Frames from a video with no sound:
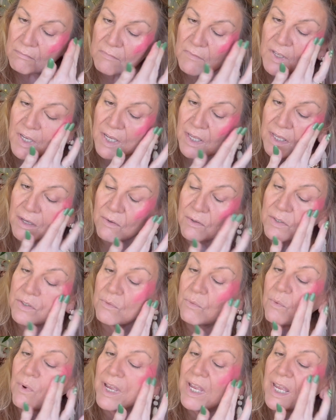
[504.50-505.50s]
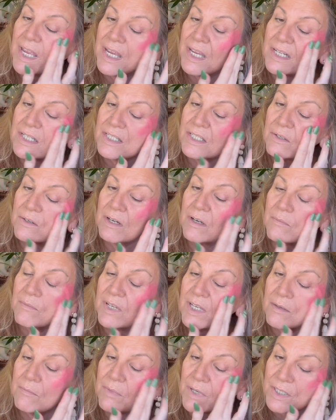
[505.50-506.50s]
Yeah, that was way, see what I
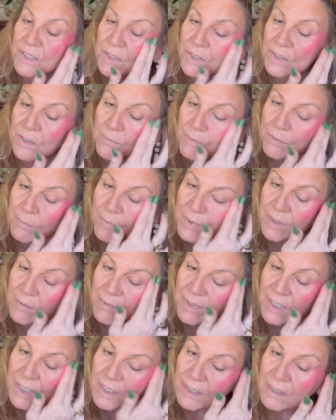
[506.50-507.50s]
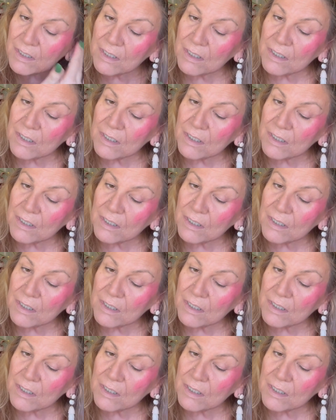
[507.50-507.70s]
mean by super pigmented?